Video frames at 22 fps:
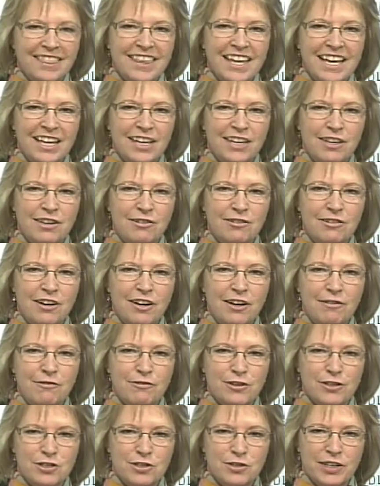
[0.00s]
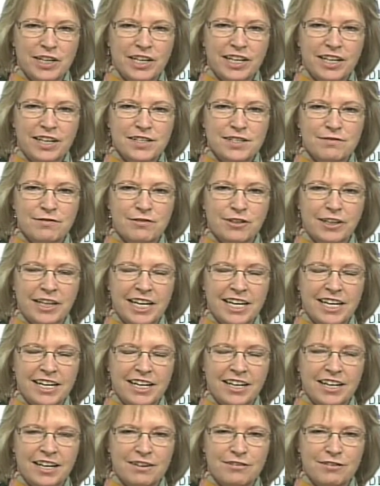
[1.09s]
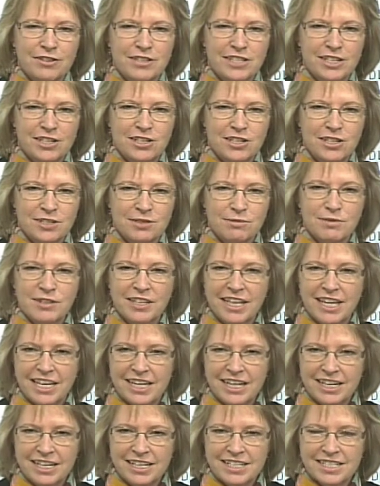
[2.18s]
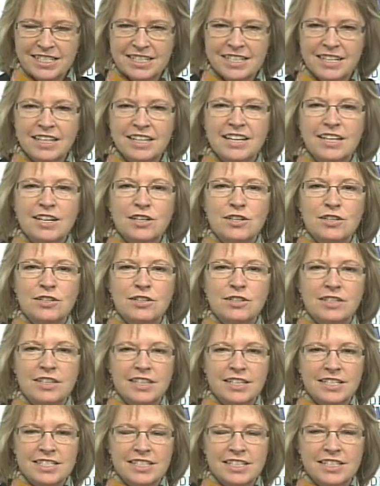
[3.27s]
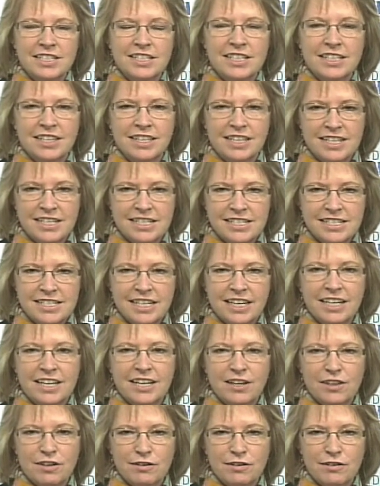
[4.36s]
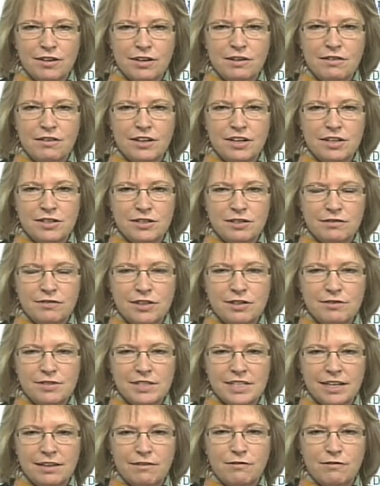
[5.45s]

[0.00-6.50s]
thank you all for joining us for Candid Conversations with Candidates. Listen to this and other interviews at